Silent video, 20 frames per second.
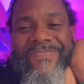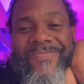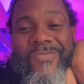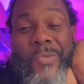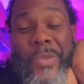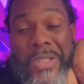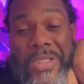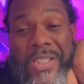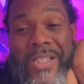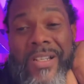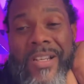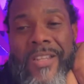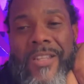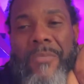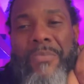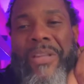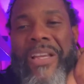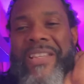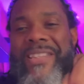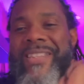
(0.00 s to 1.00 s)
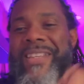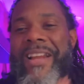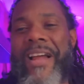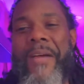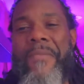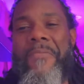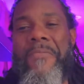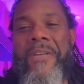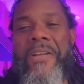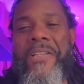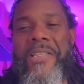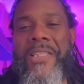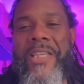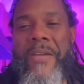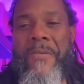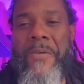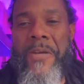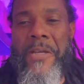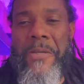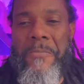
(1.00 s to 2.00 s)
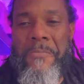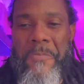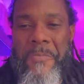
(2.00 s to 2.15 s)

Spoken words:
What's another place that operates that way?